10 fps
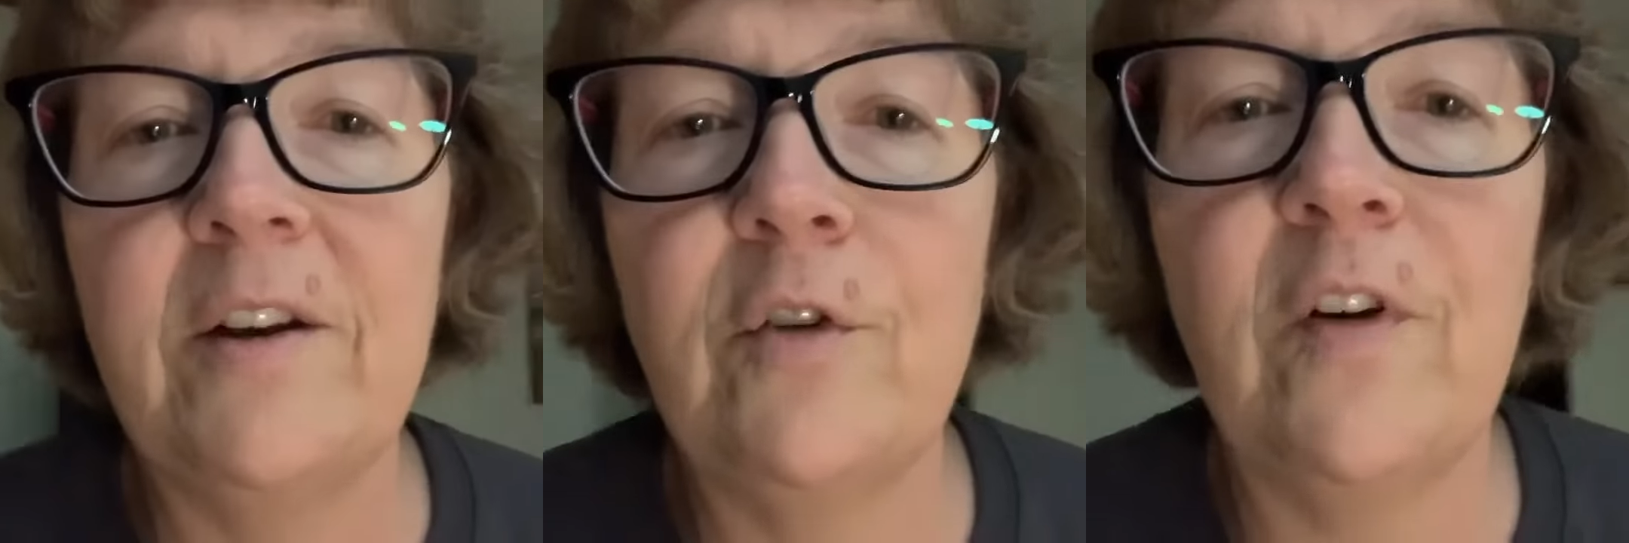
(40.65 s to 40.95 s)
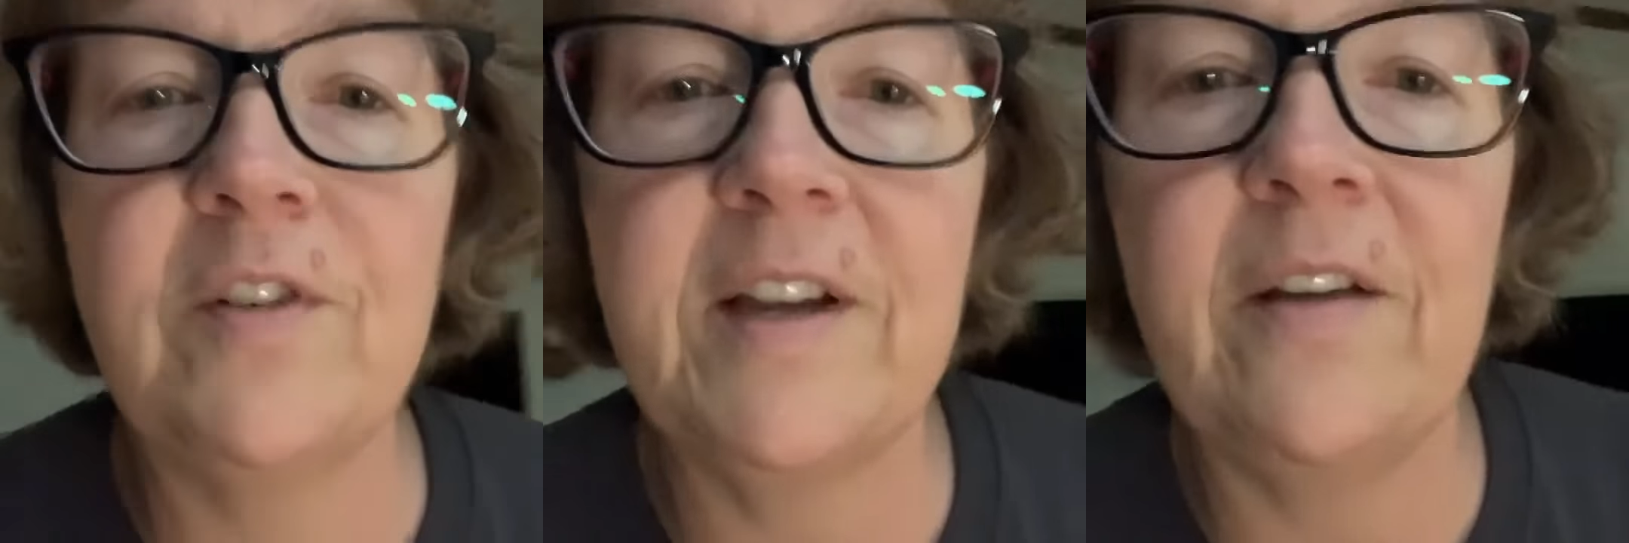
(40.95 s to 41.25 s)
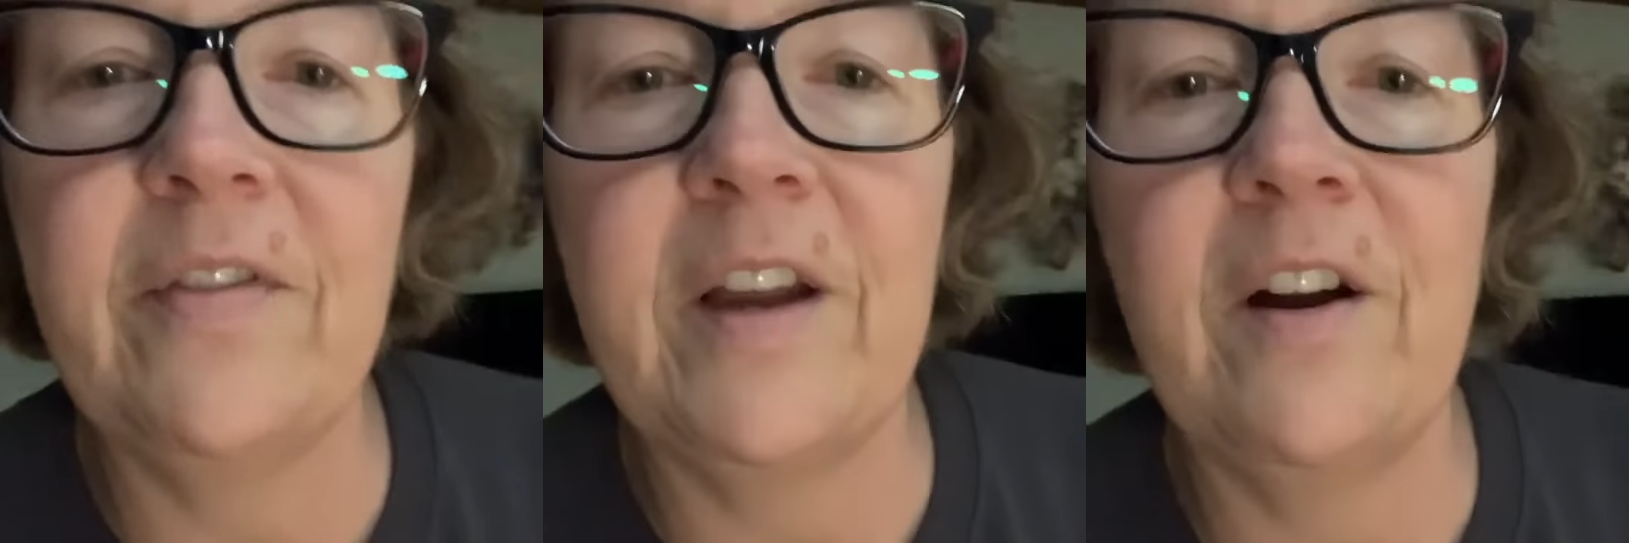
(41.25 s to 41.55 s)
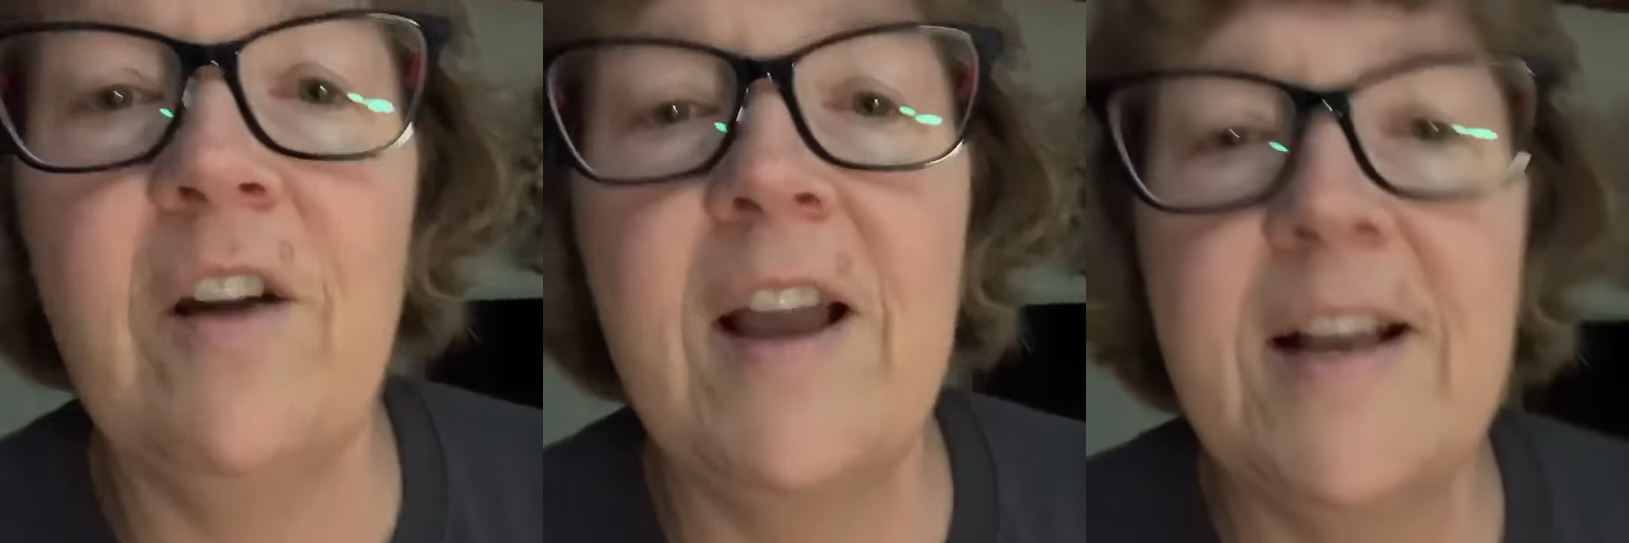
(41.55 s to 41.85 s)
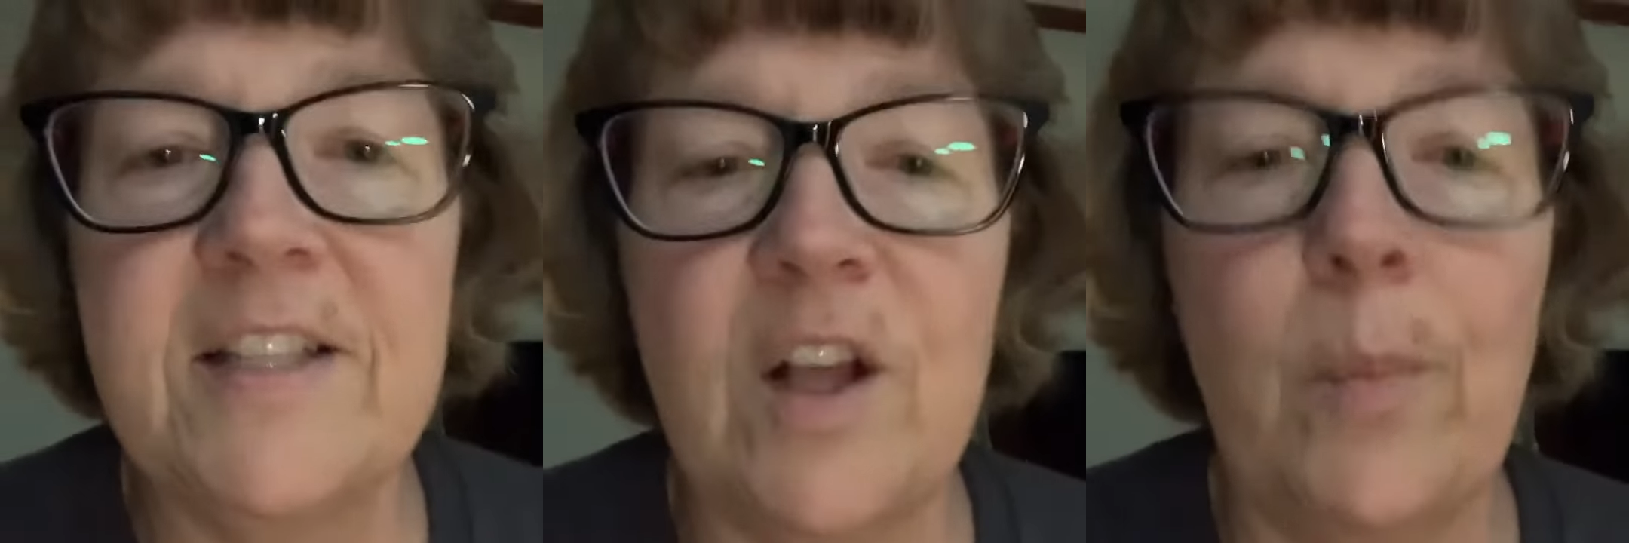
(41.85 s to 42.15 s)
out there,
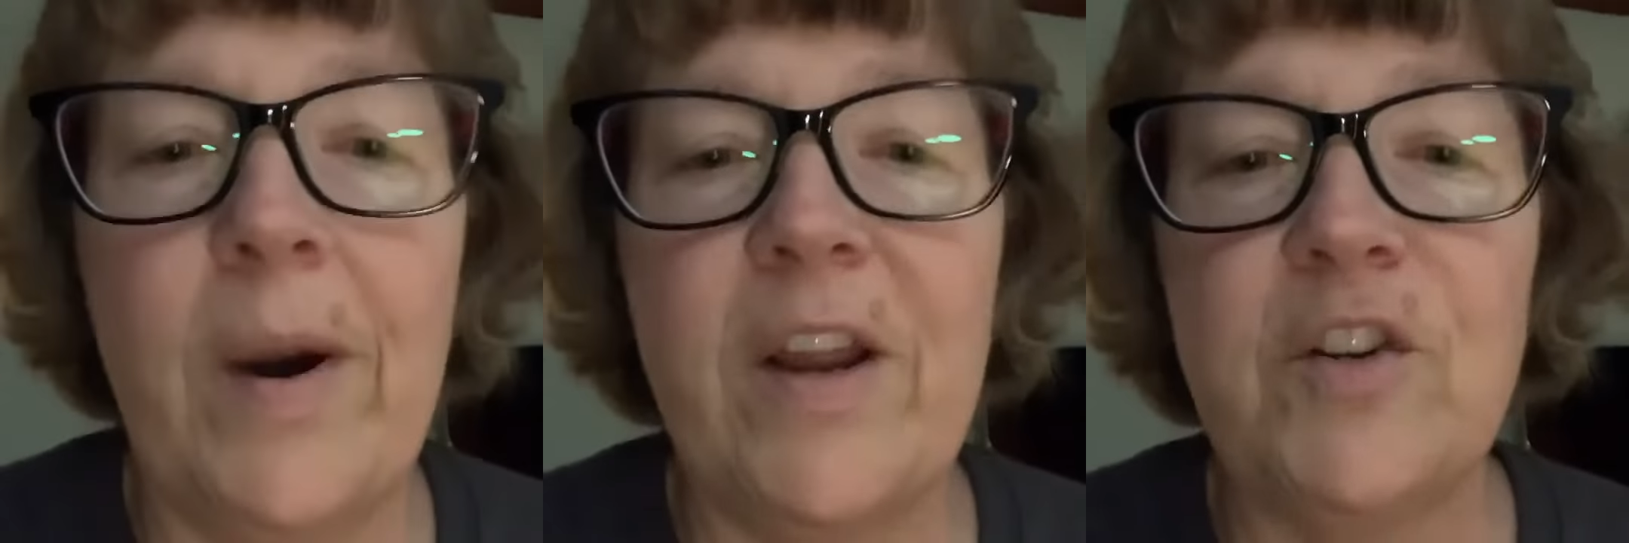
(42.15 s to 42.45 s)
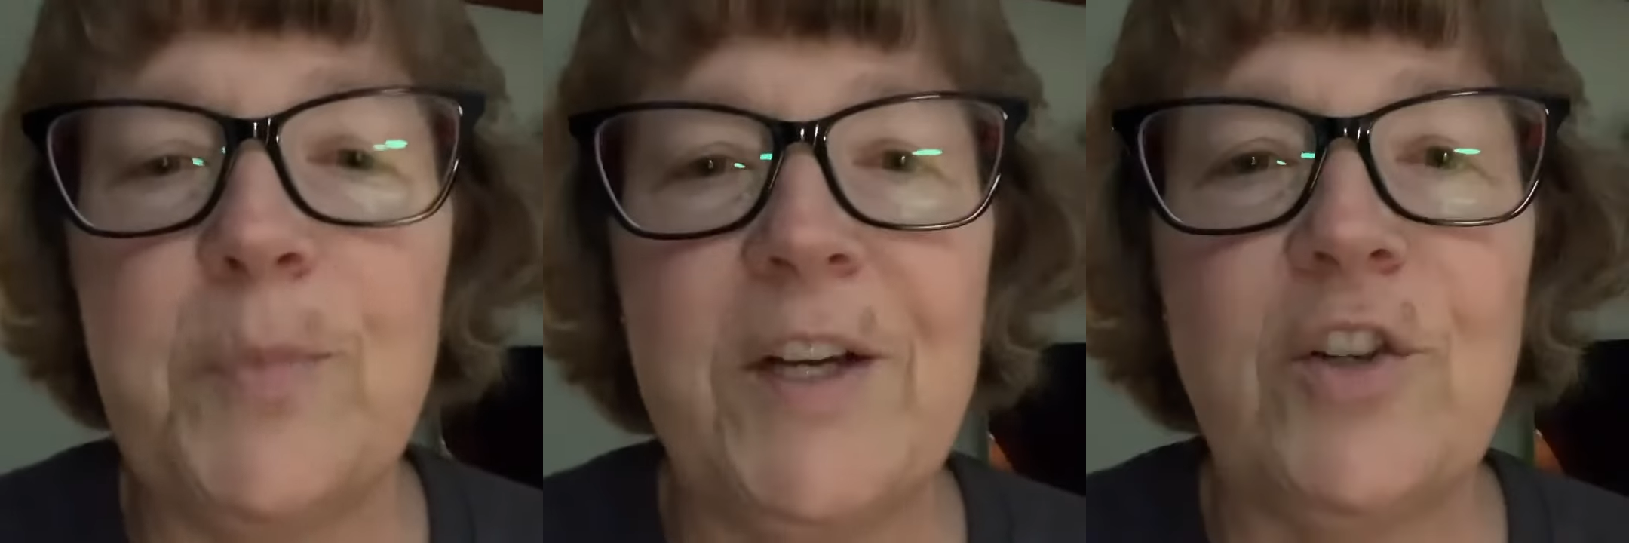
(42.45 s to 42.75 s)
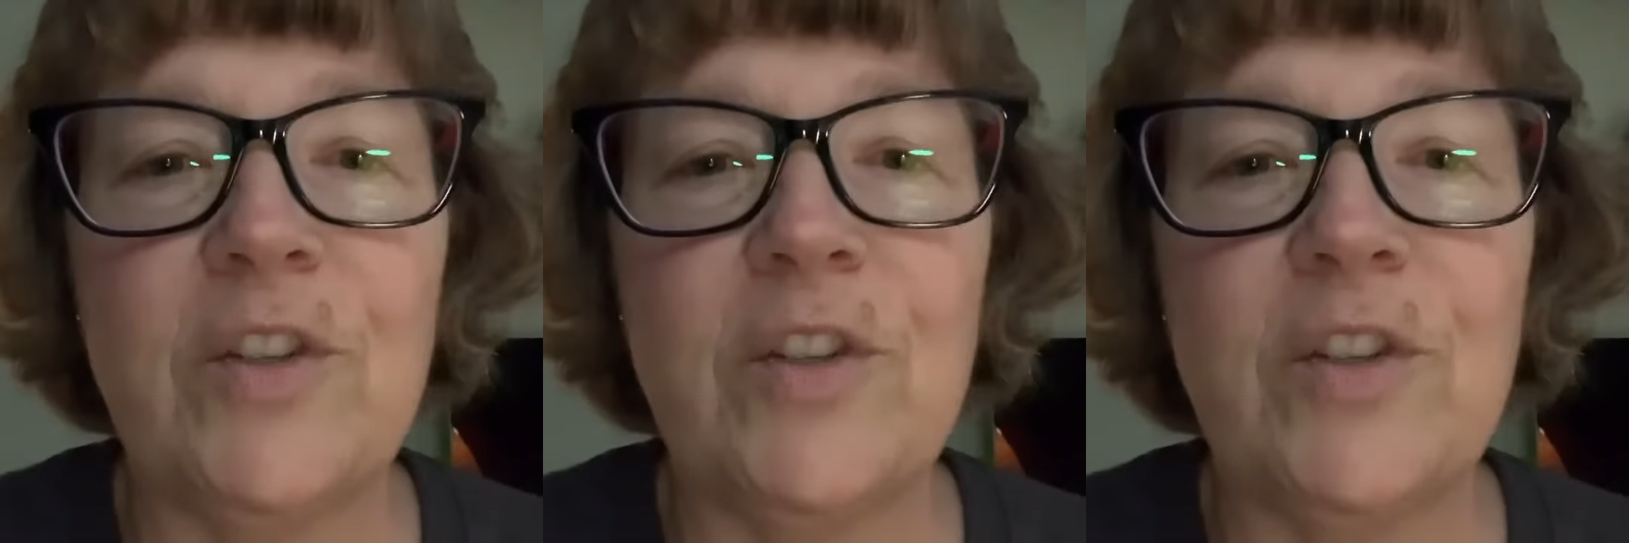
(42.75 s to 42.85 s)
celebrate your special day.